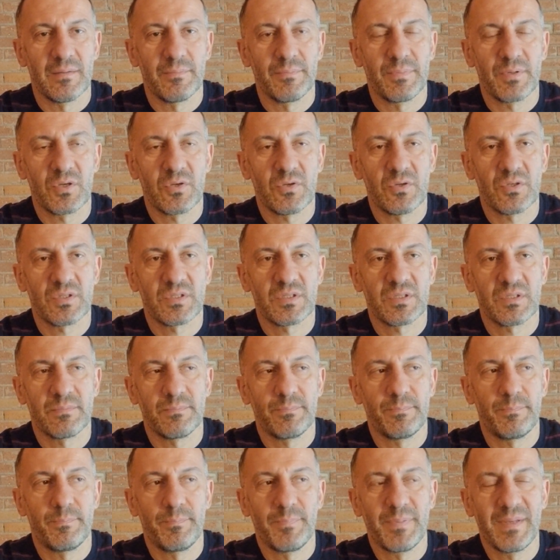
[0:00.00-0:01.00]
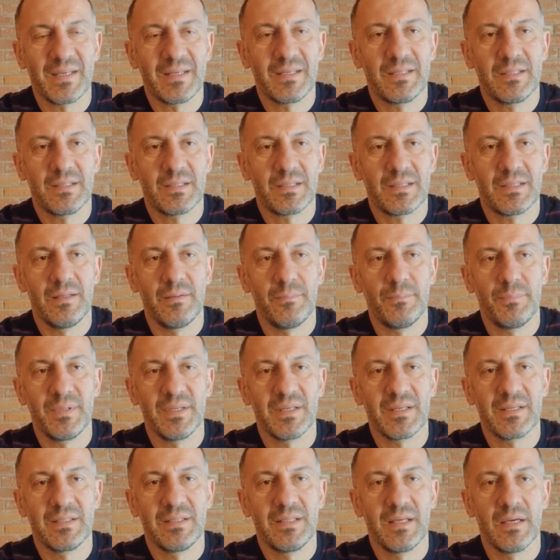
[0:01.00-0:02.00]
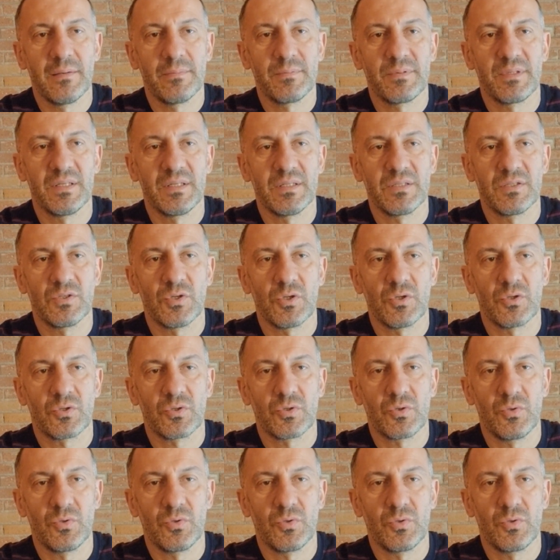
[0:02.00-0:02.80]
Because big debt is not